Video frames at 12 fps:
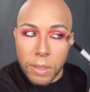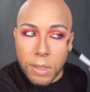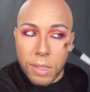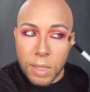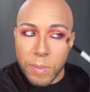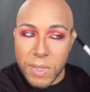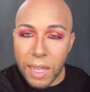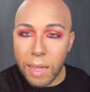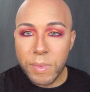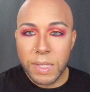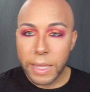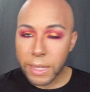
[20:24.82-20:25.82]

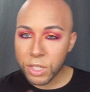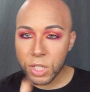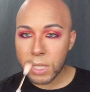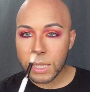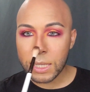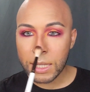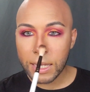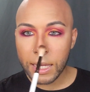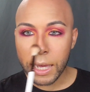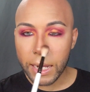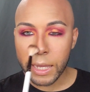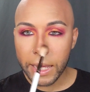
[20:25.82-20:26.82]
Sometimes things just
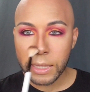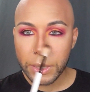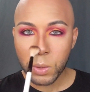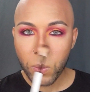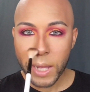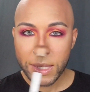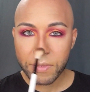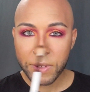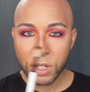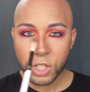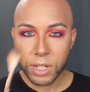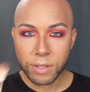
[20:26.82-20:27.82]
gotta get a little wet to
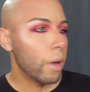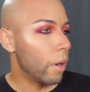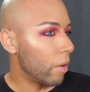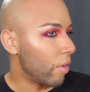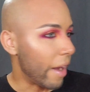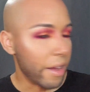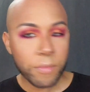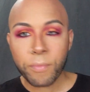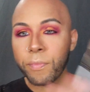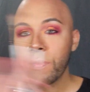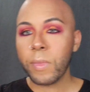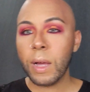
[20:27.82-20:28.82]
function. All right,
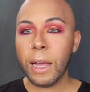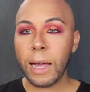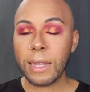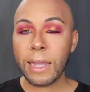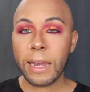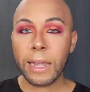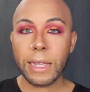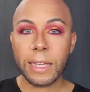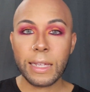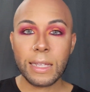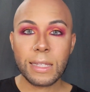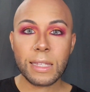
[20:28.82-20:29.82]
highlighting
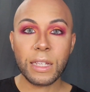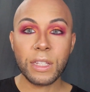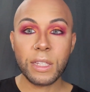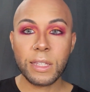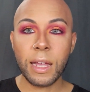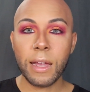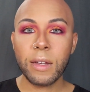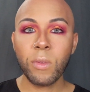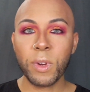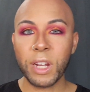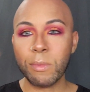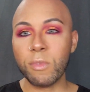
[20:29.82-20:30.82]
is done.
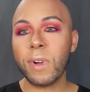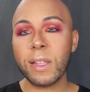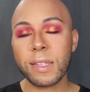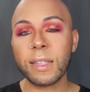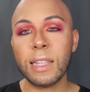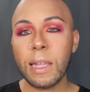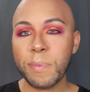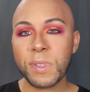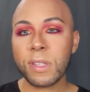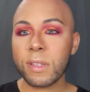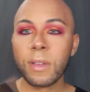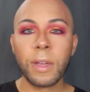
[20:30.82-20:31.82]
We're gonna move on to
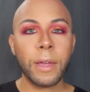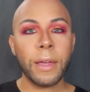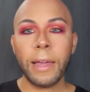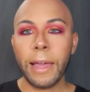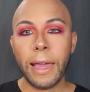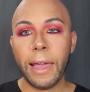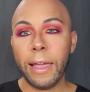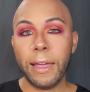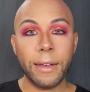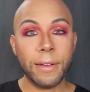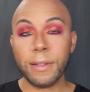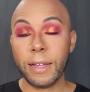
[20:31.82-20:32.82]
lips.
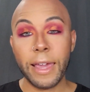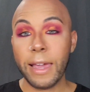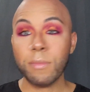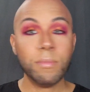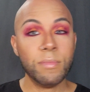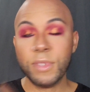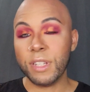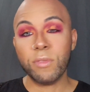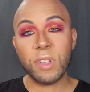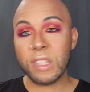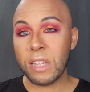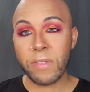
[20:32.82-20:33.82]
And again, didn't
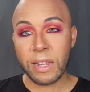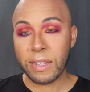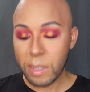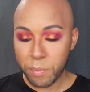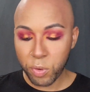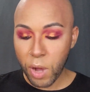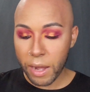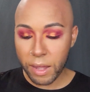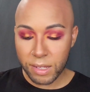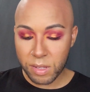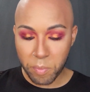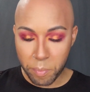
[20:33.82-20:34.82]
receive any lip
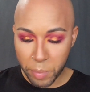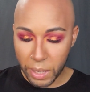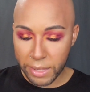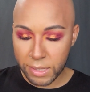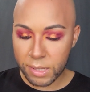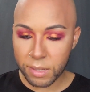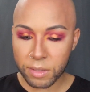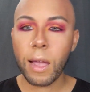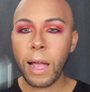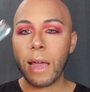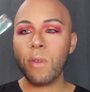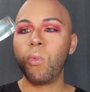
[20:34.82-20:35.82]
product, but
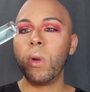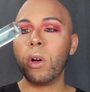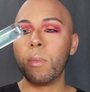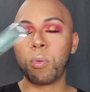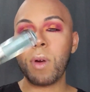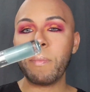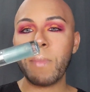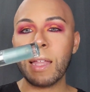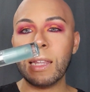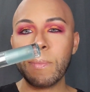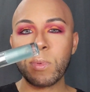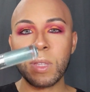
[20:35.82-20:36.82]
I will prep my
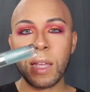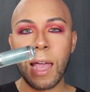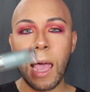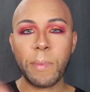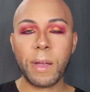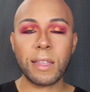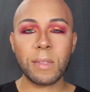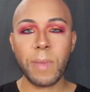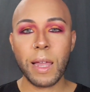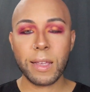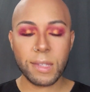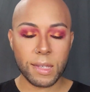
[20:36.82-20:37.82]
lips with the KAB
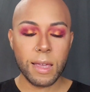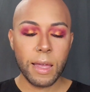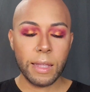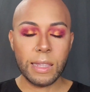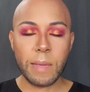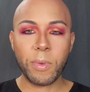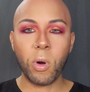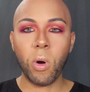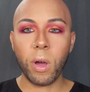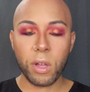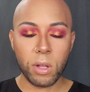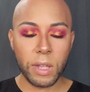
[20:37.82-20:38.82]
Cosmetics lip
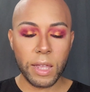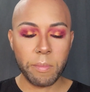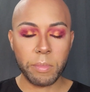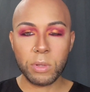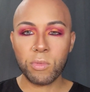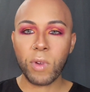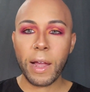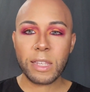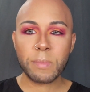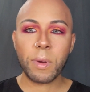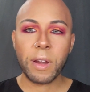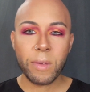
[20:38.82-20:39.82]
oil in Blue
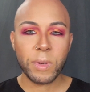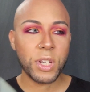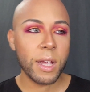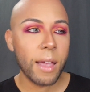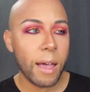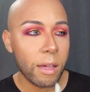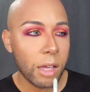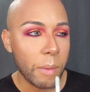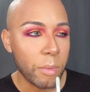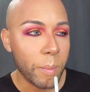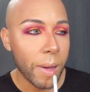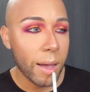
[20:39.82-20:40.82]
Raspberry, which I got a
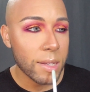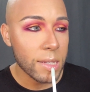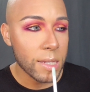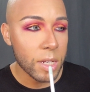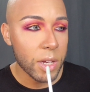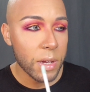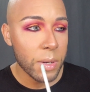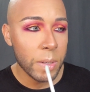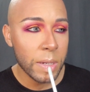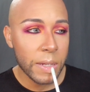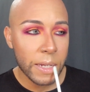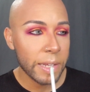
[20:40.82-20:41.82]
couple boxes ago.